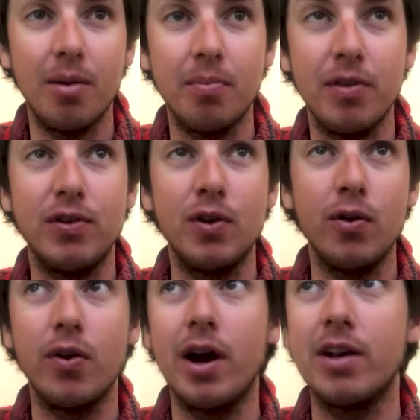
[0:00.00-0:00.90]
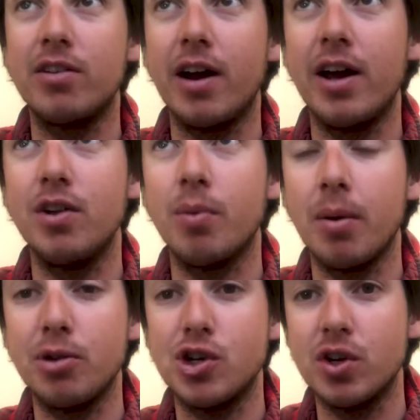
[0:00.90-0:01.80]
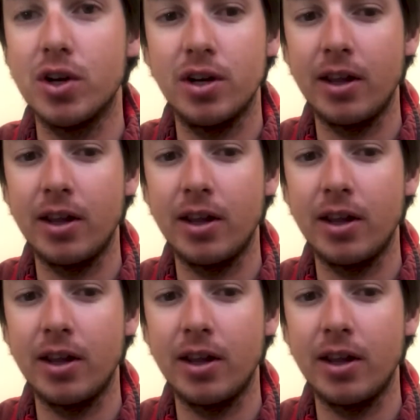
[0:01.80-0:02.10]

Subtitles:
If you don't know how to tie it, you probably should.